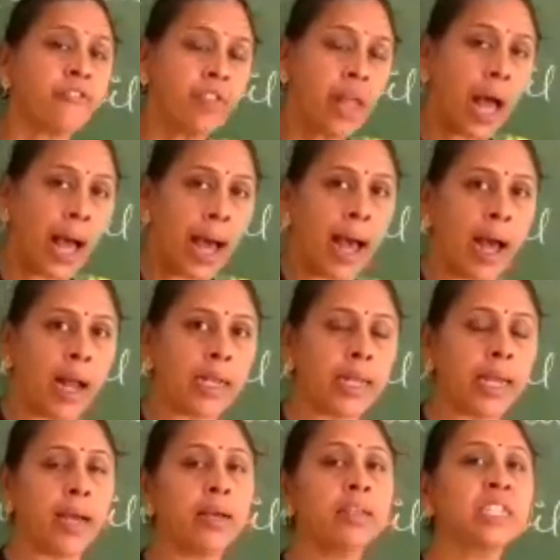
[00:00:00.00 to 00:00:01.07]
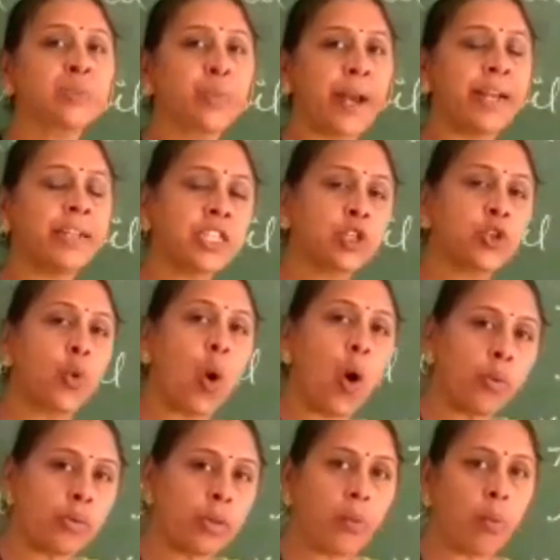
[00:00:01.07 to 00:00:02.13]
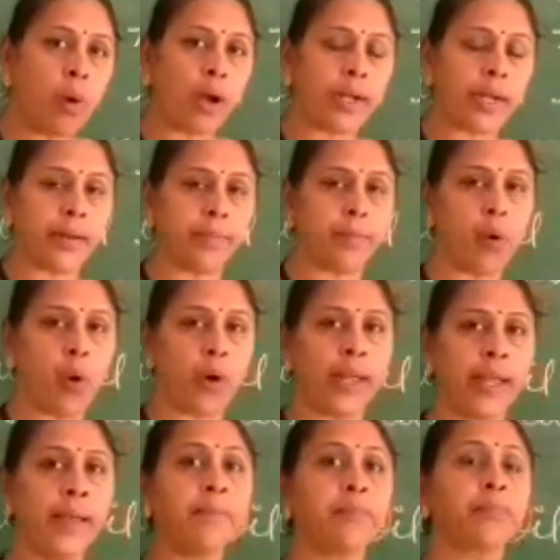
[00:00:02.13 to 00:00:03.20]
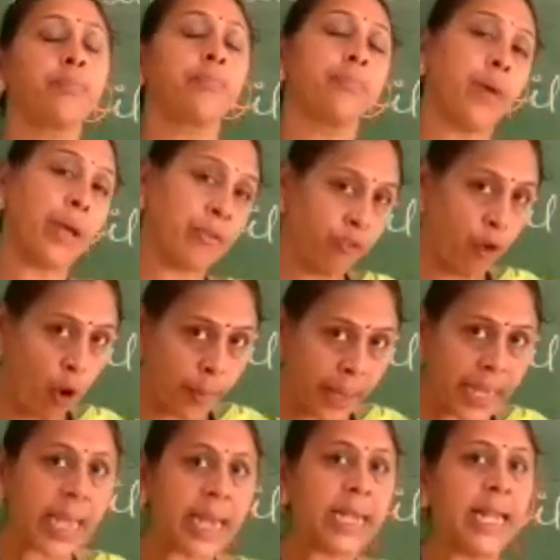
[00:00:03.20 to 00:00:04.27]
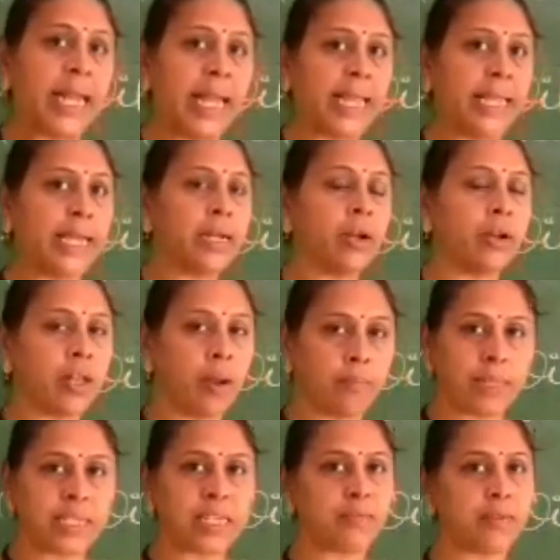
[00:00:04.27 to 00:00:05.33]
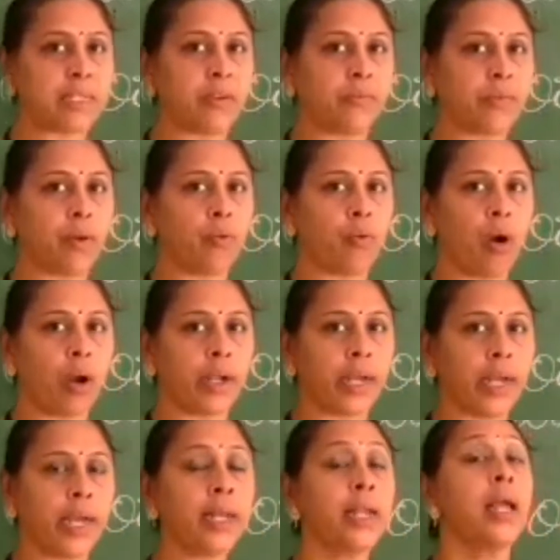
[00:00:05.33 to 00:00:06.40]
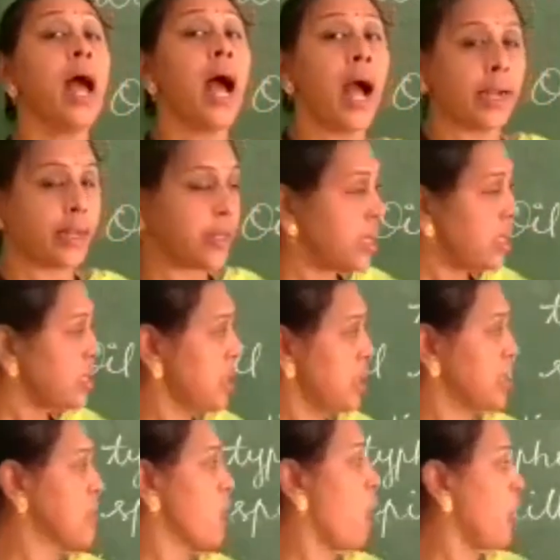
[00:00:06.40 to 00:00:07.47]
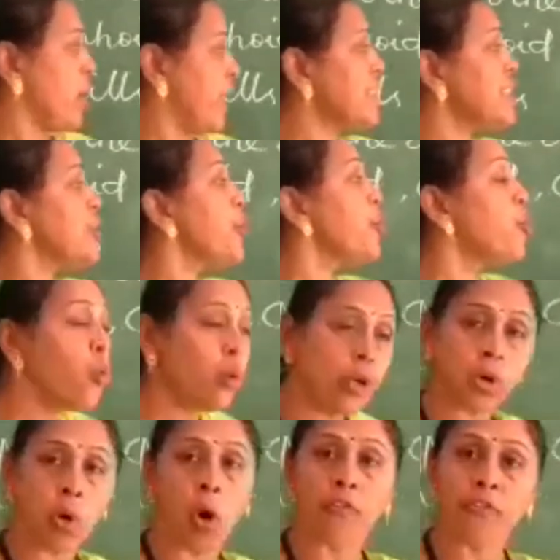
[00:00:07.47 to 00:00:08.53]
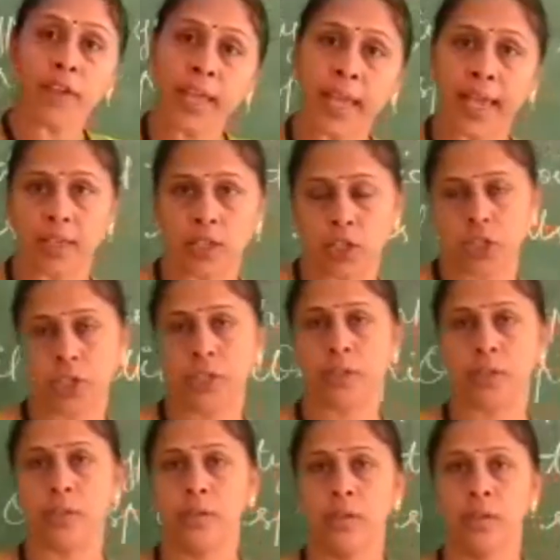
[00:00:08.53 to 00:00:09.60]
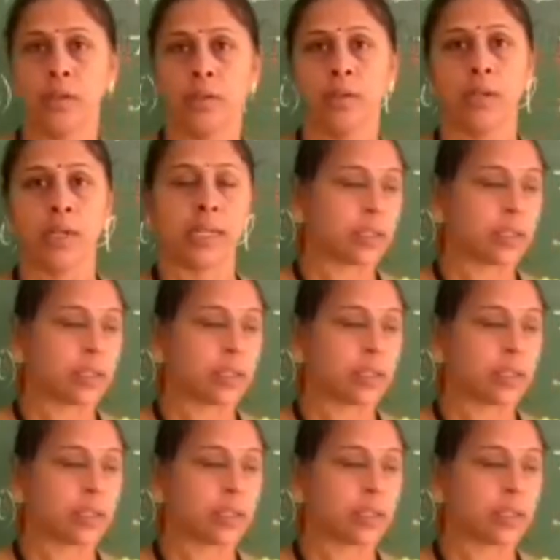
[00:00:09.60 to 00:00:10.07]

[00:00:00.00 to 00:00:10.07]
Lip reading: the alga spreads throughout the water body by forming a layer on the upper surface of the water, and this is called as eutrophication. It is